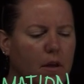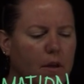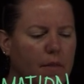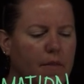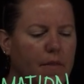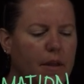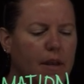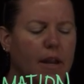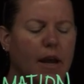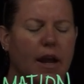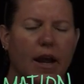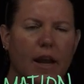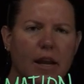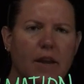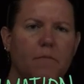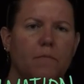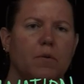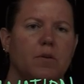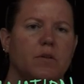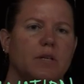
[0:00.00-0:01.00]
that
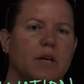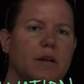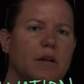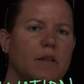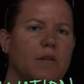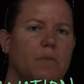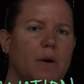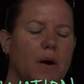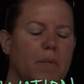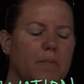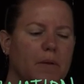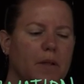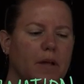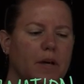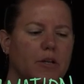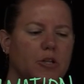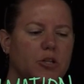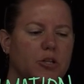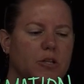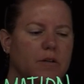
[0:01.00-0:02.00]
90% of the
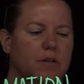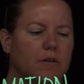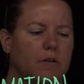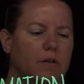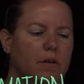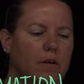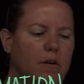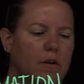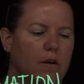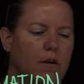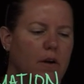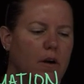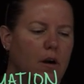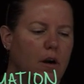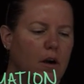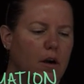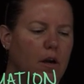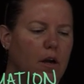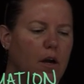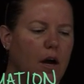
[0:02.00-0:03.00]
population
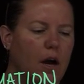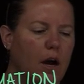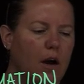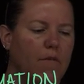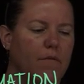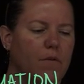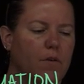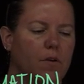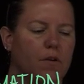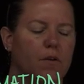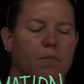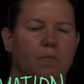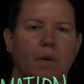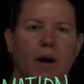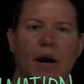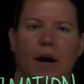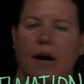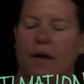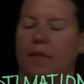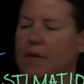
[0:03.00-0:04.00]
are covered
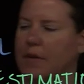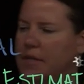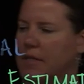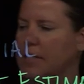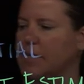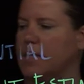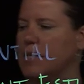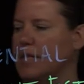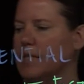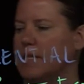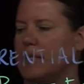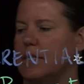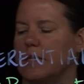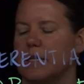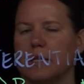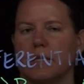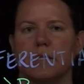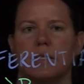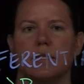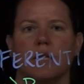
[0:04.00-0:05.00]
by the
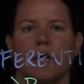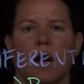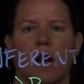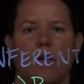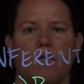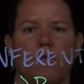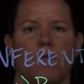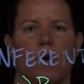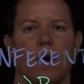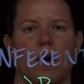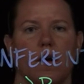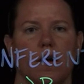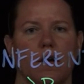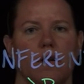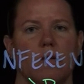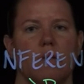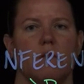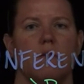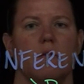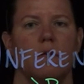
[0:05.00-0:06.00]
statistics that I've
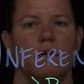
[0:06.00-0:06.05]
run